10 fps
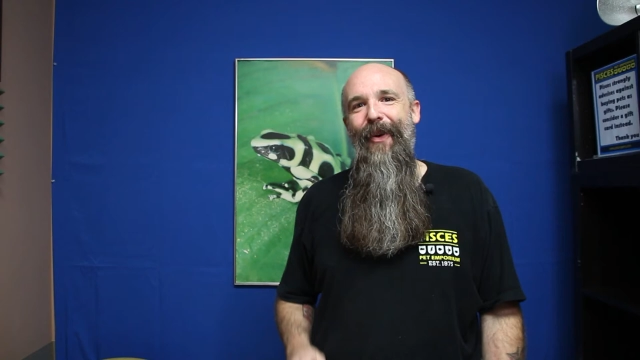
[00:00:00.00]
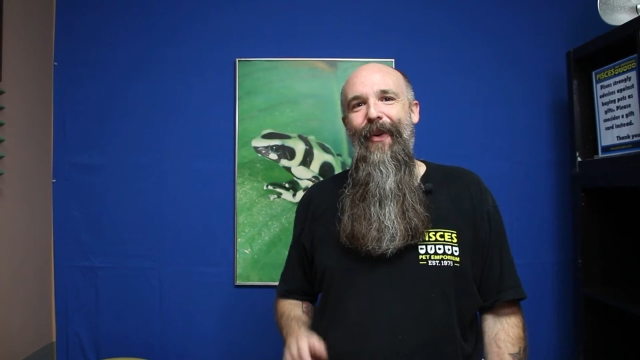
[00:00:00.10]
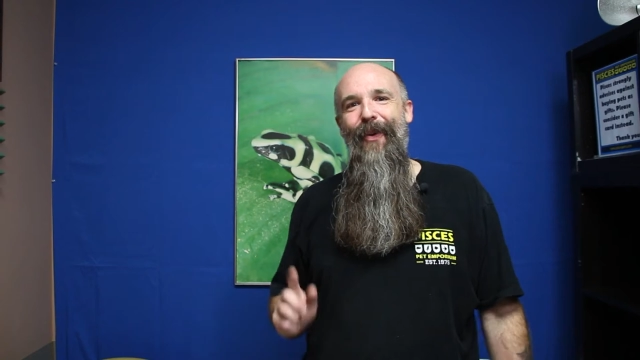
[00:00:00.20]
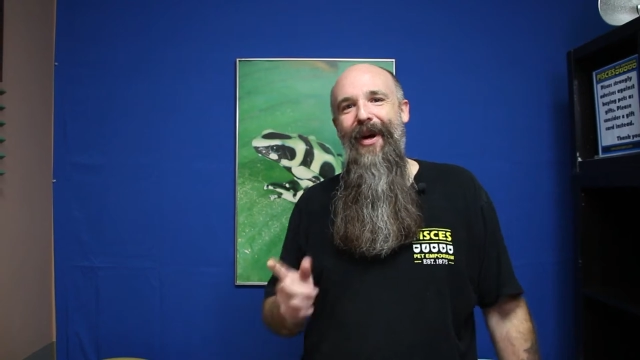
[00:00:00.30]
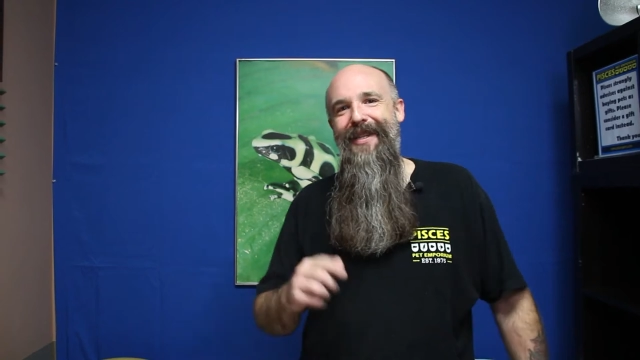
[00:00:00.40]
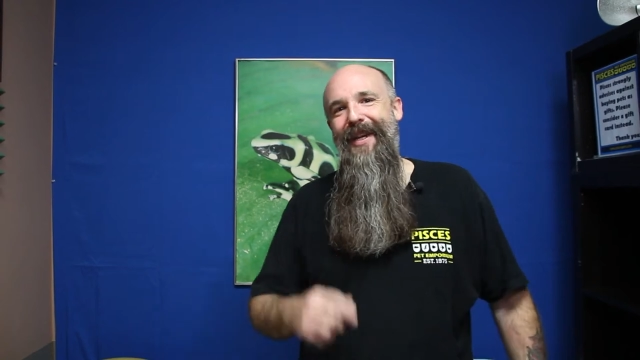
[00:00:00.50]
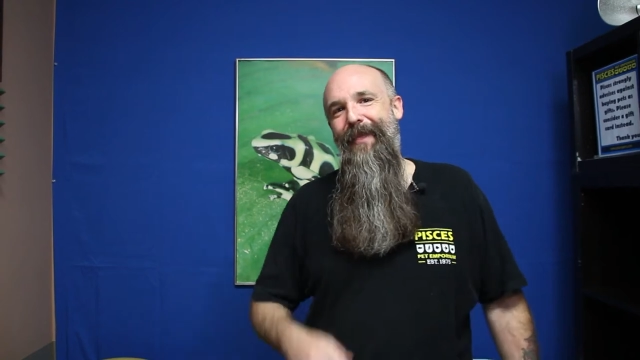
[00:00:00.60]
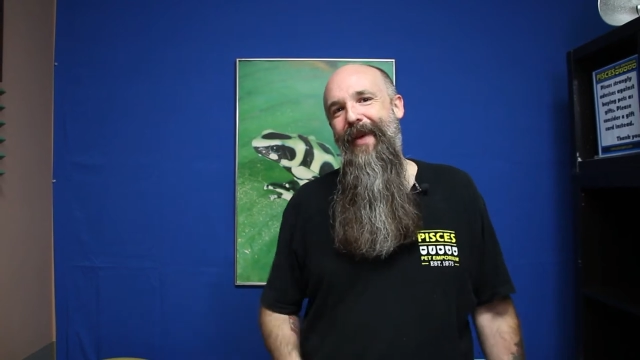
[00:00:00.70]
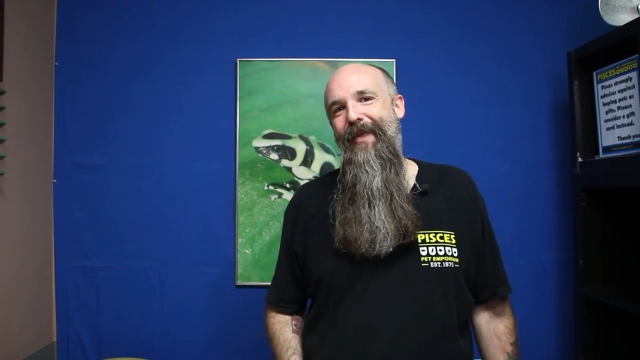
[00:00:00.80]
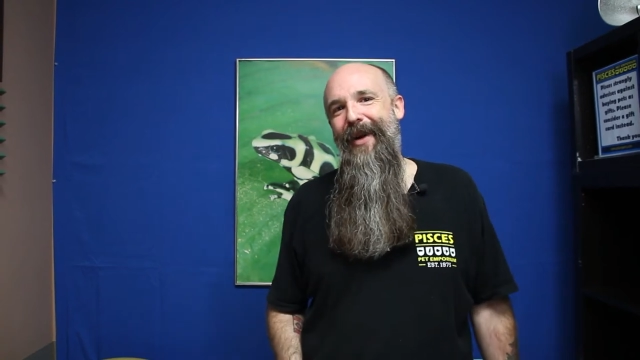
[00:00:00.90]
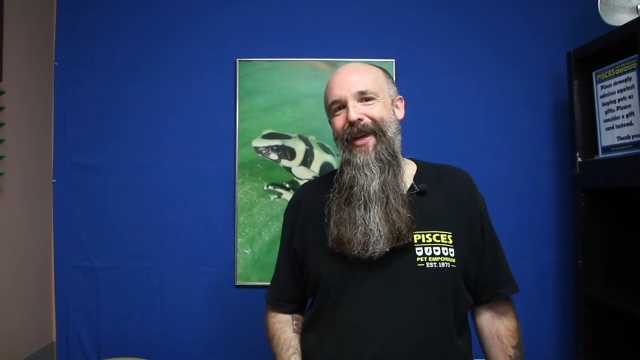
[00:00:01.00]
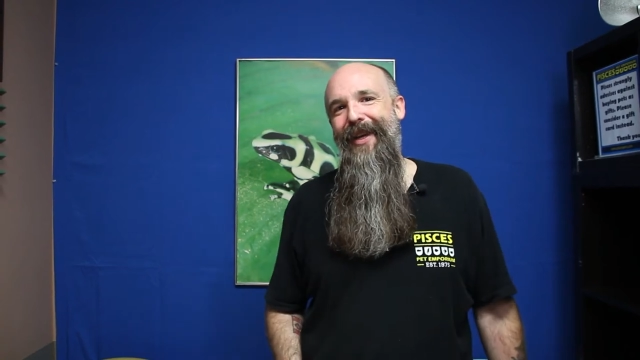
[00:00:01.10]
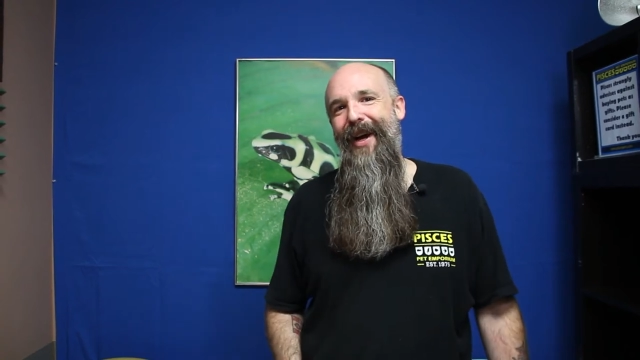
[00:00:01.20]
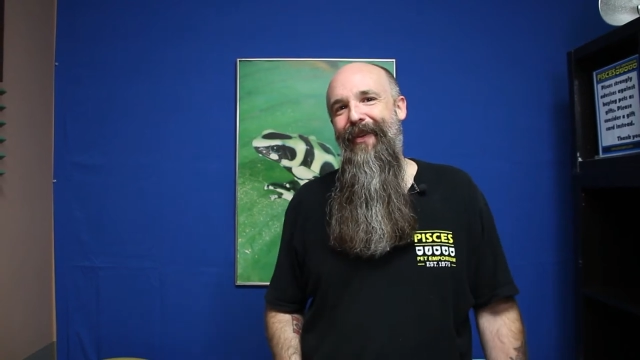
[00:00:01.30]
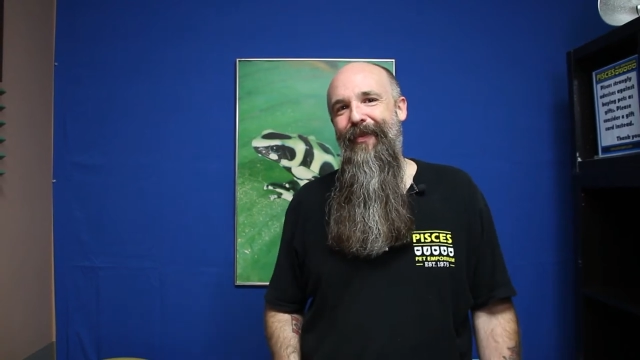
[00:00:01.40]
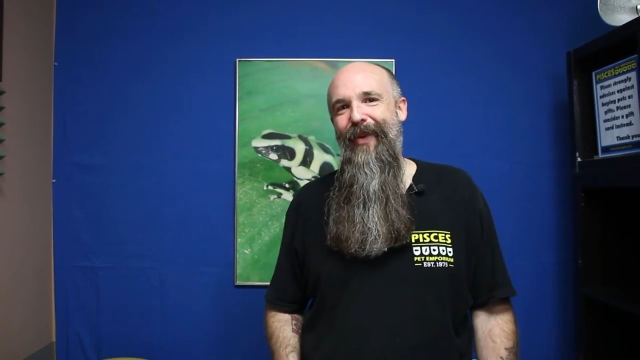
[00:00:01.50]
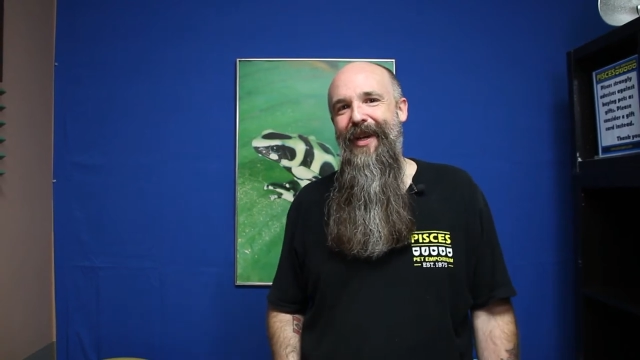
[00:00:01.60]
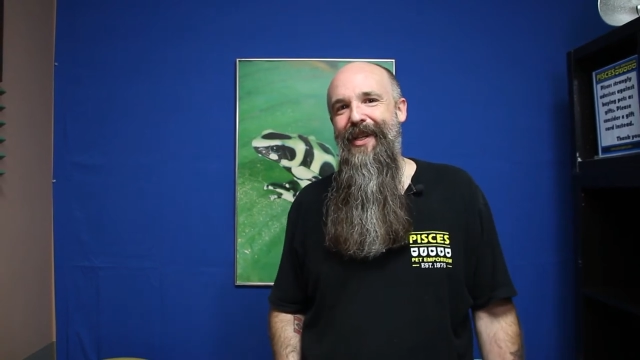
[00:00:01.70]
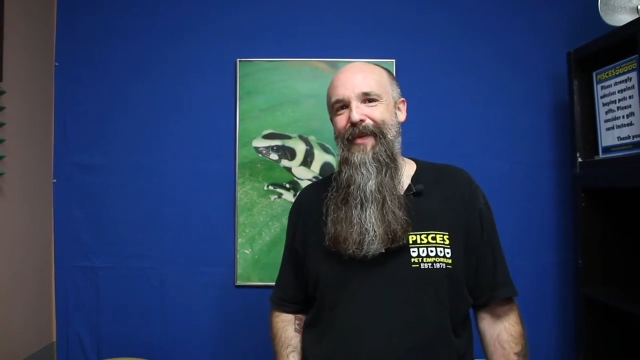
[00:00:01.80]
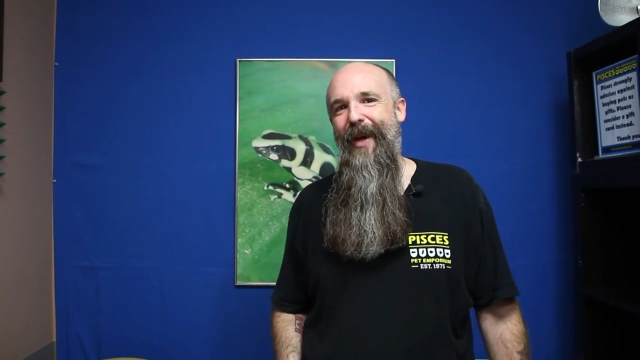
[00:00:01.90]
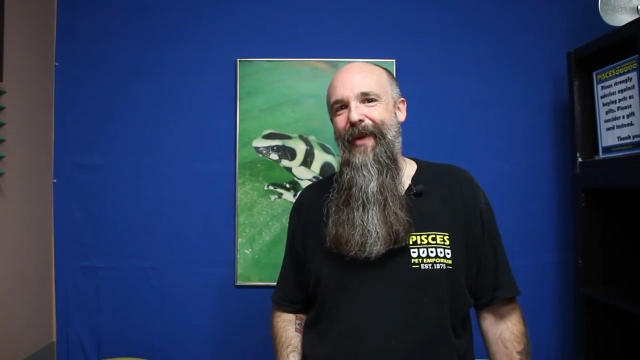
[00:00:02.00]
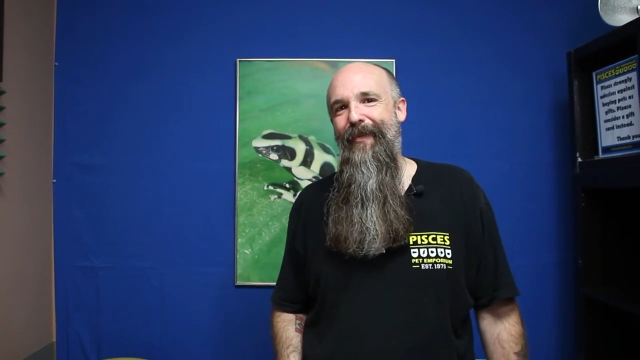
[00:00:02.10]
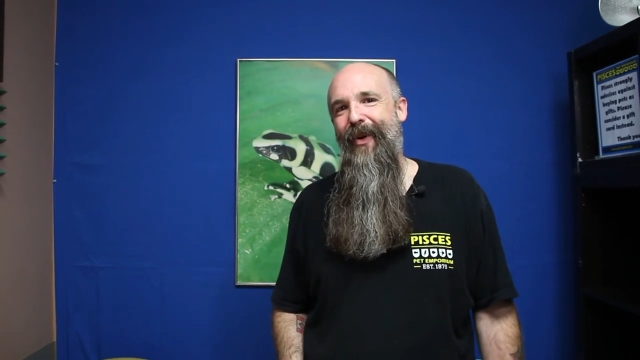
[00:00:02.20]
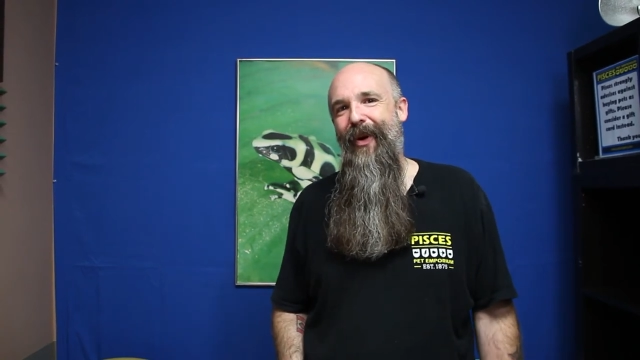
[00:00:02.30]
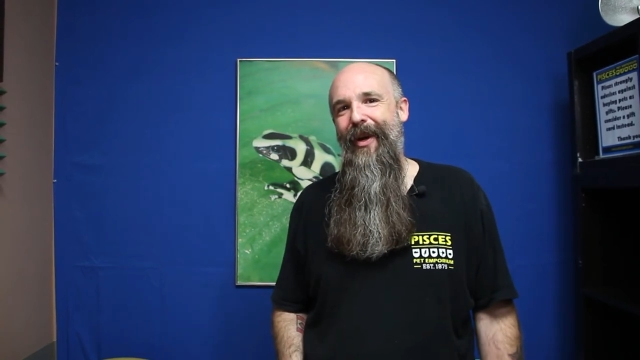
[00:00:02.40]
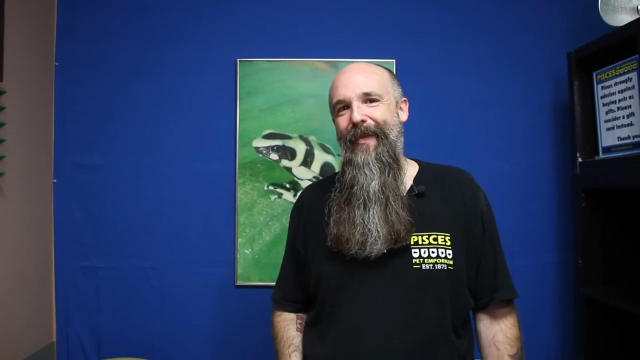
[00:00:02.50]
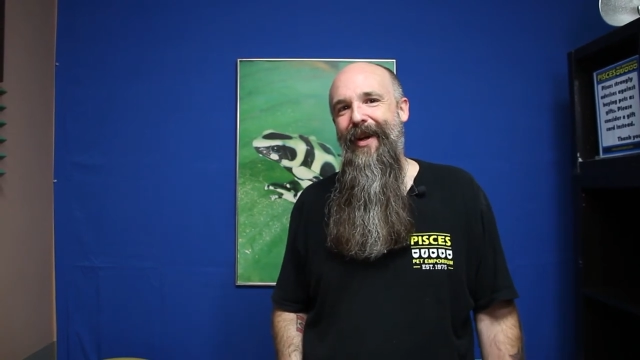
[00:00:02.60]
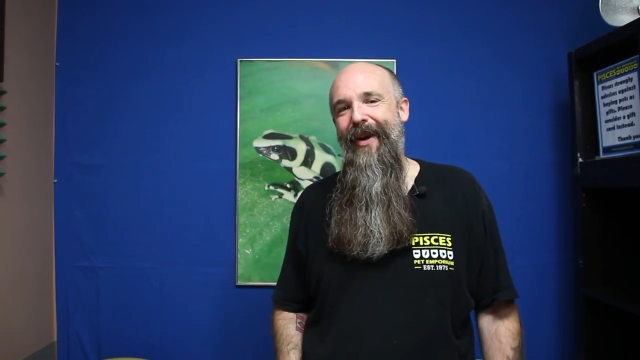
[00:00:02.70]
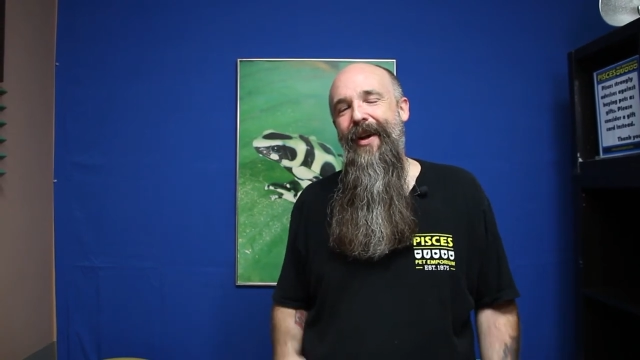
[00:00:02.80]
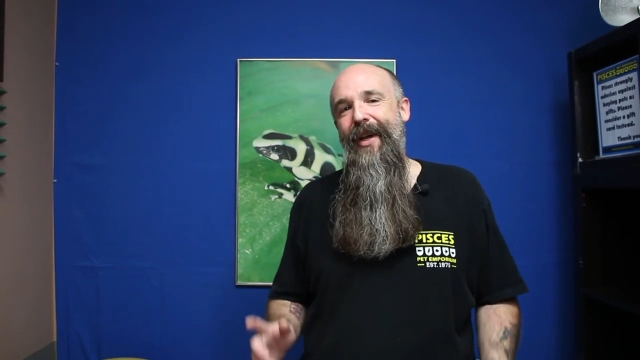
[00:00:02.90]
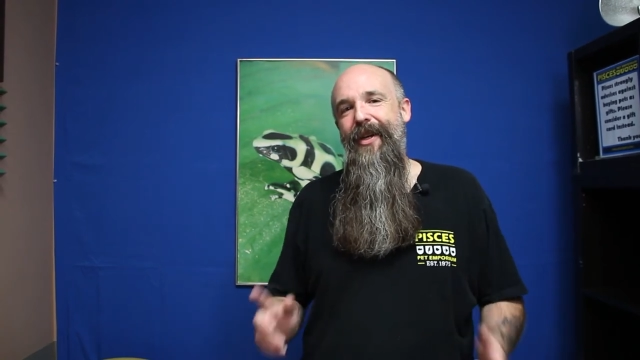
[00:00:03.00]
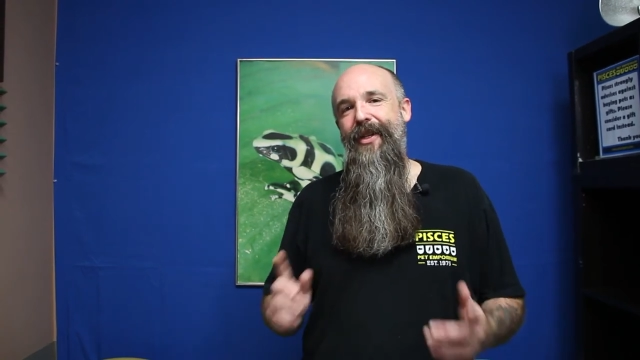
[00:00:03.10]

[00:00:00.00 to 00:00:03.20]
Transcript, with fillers: What's up everybody, Kyle from Pisces Pet Emporium here.